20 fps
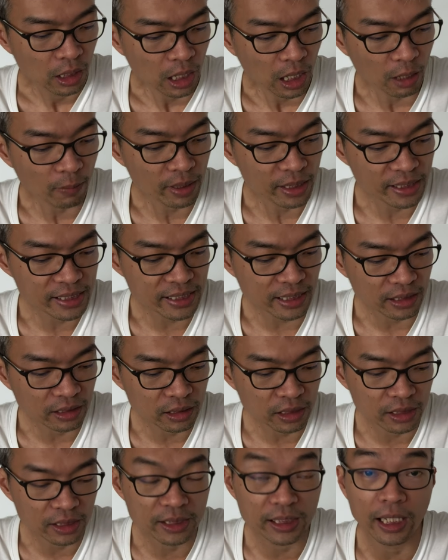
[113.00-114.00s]
how many
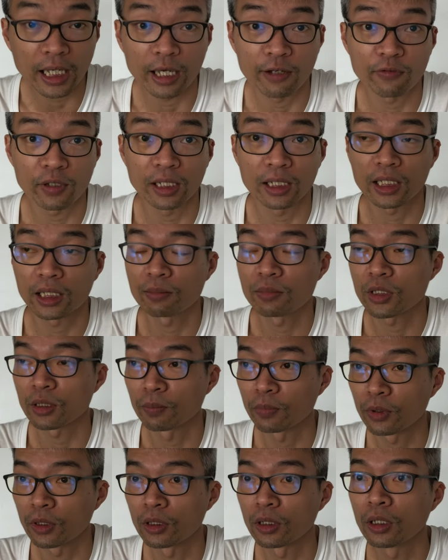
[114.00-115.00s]
centers have income
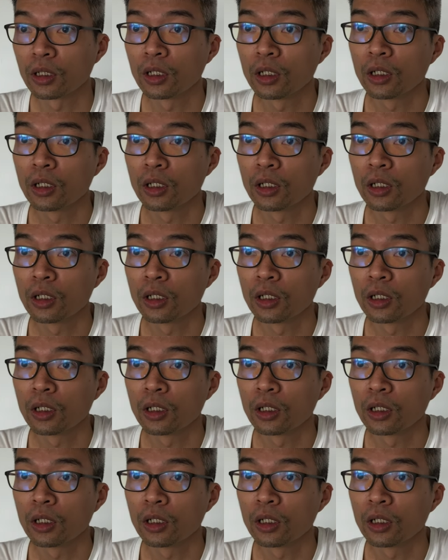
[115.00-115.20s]
support.